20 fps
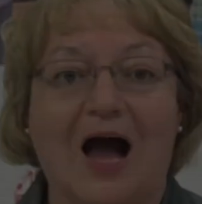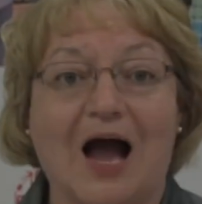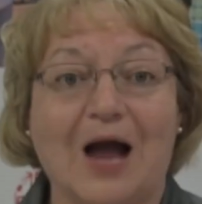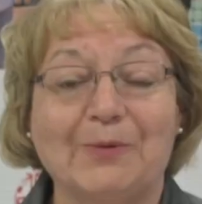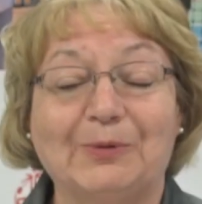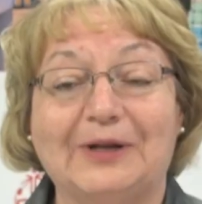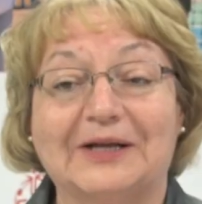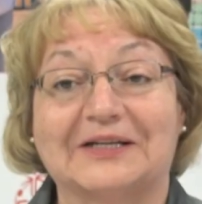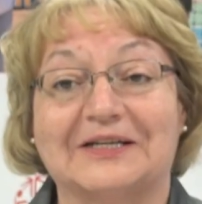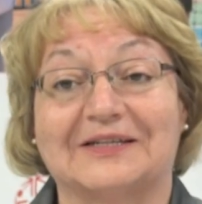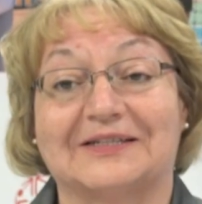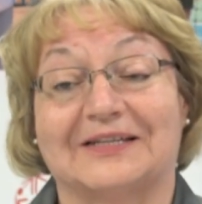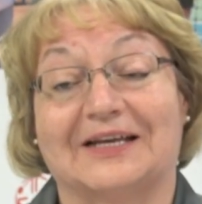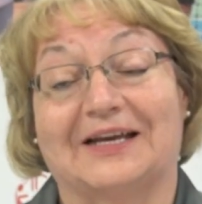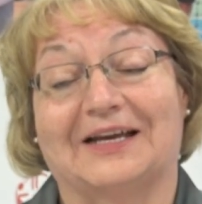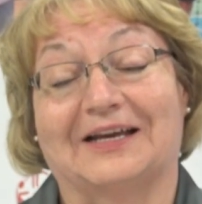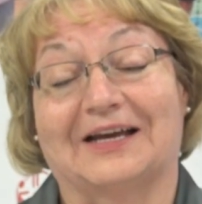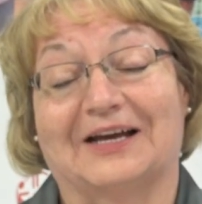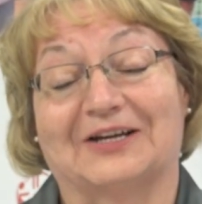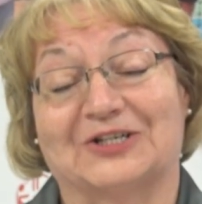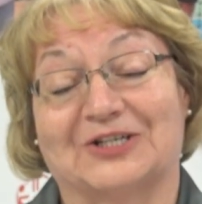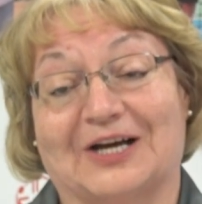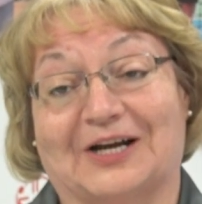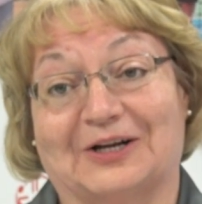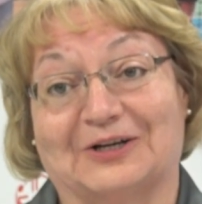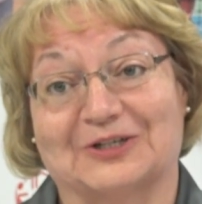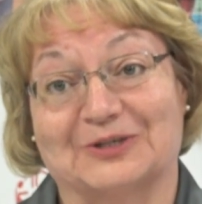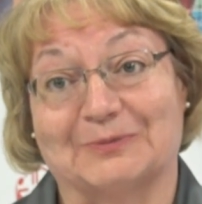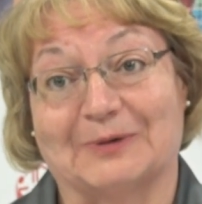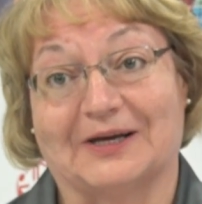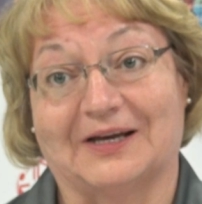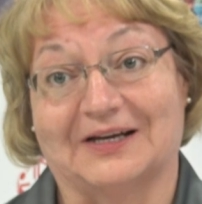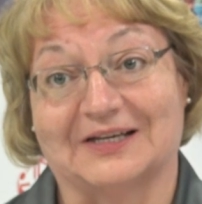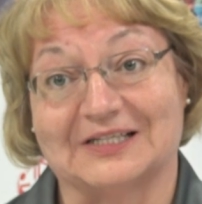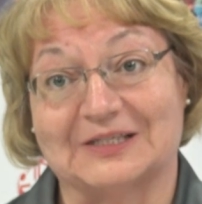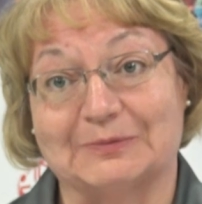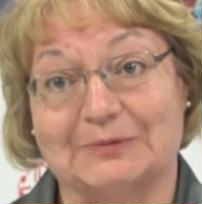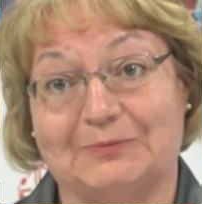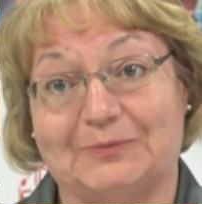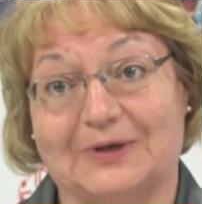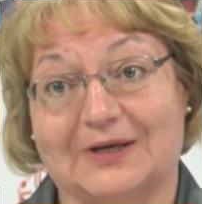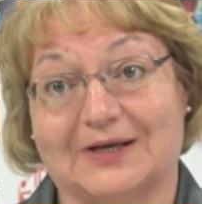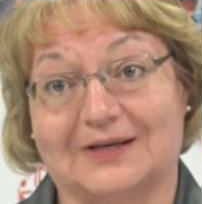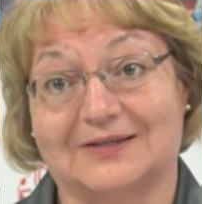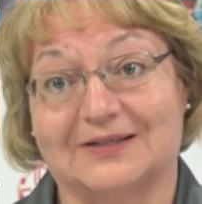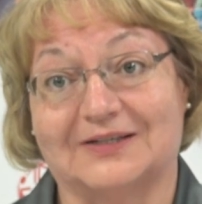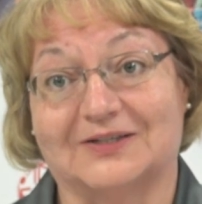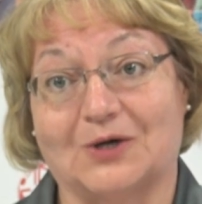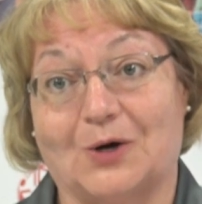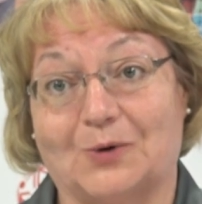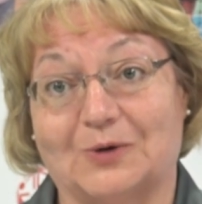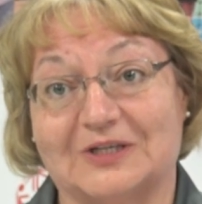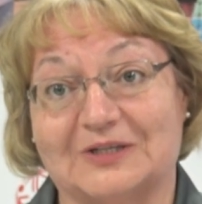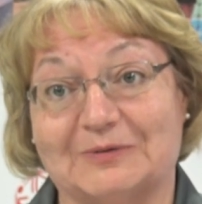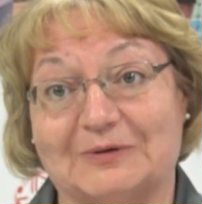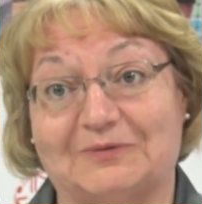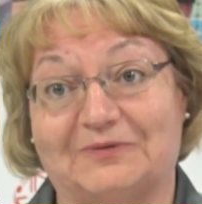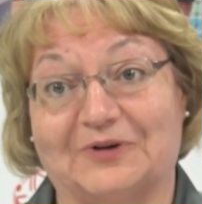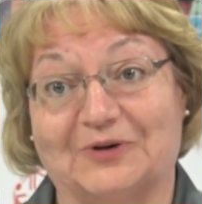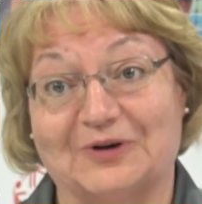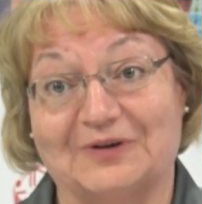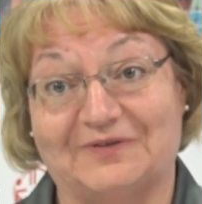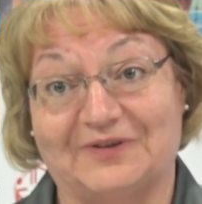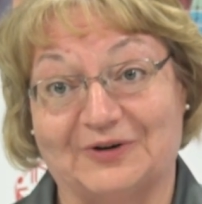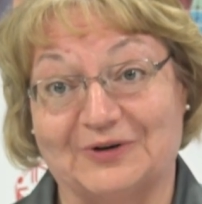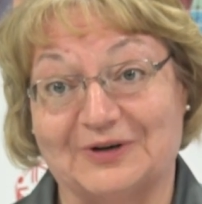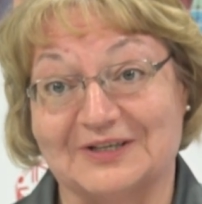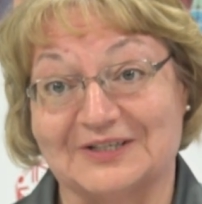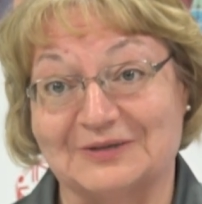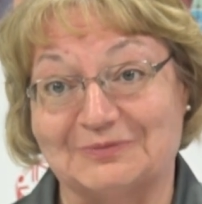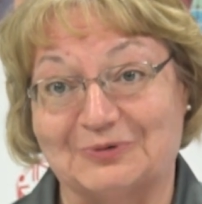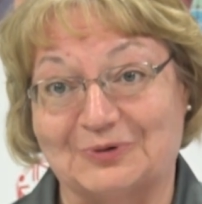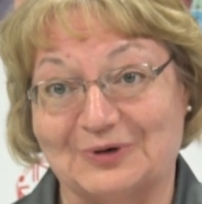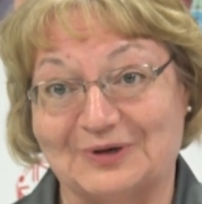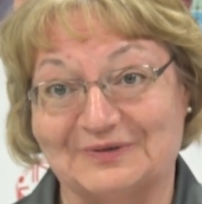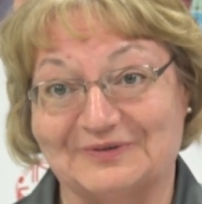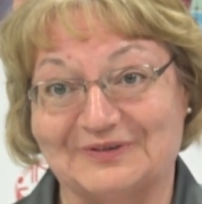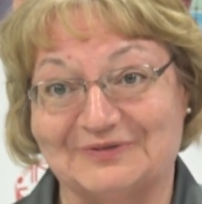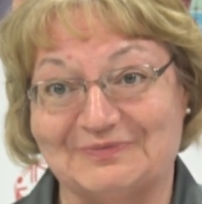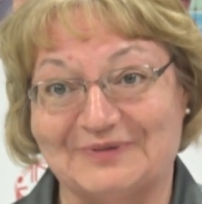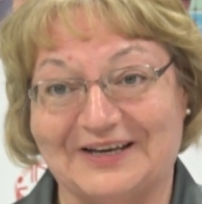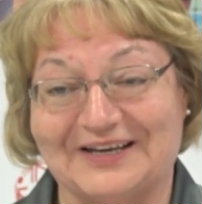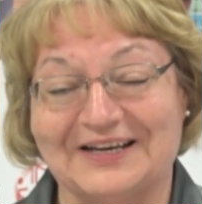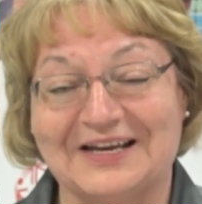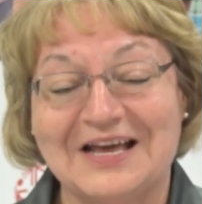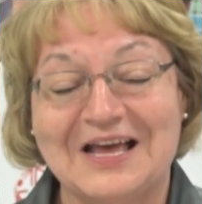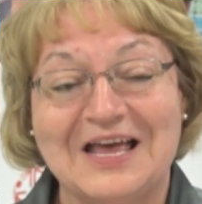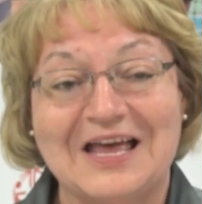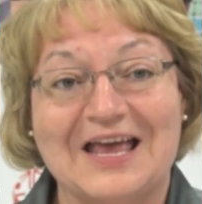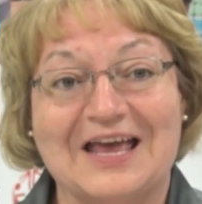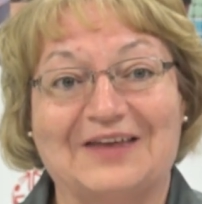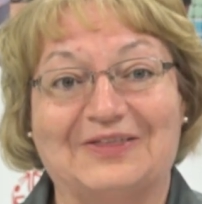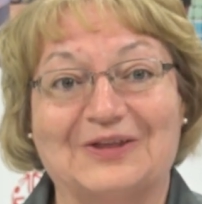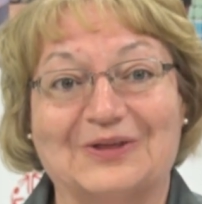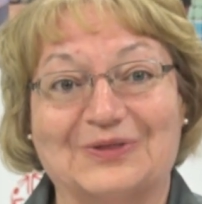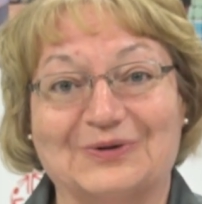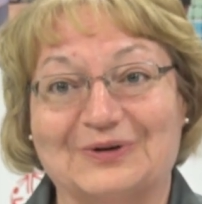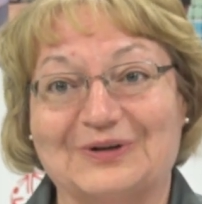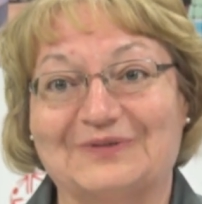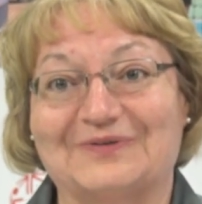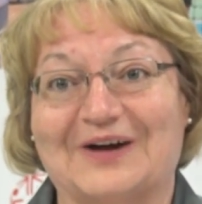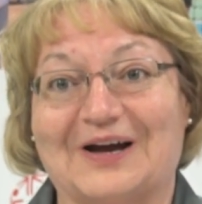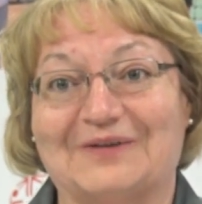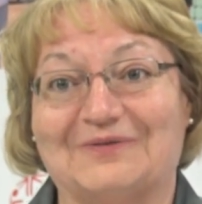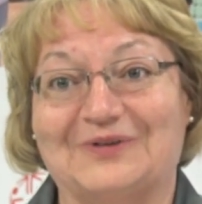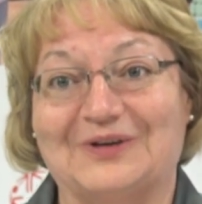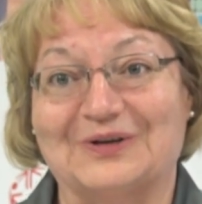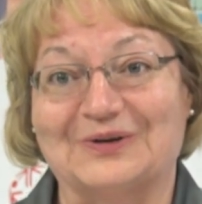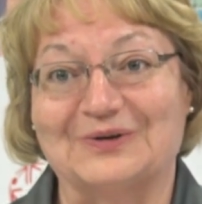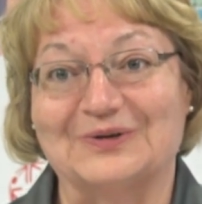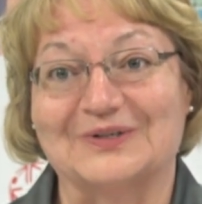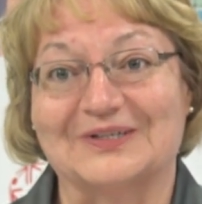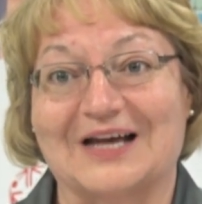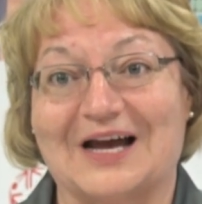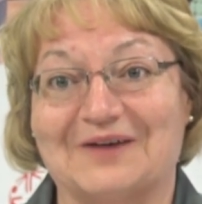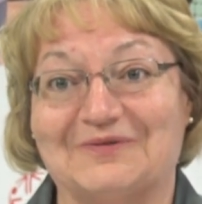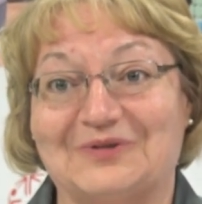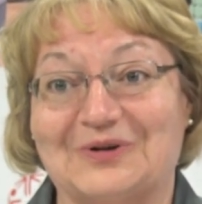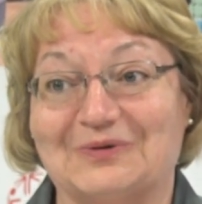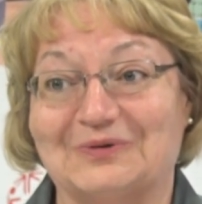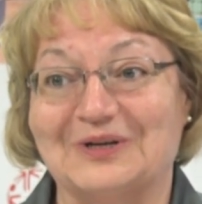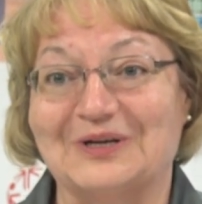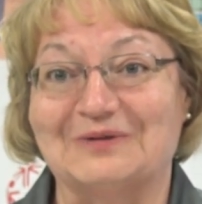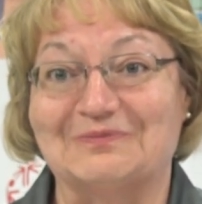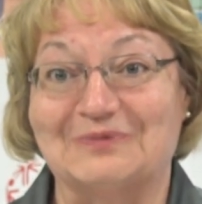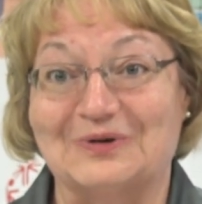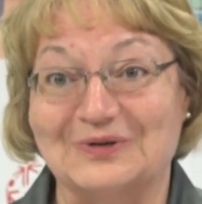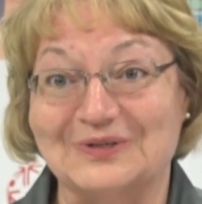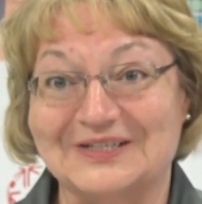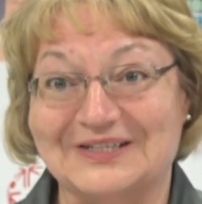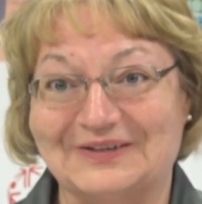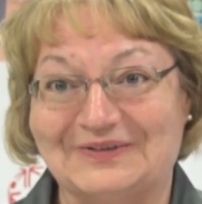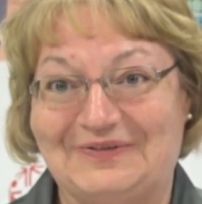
I would like to say a shout out to my husband because he's always been very, very supportive of me. And the thirty-five years I've known him, most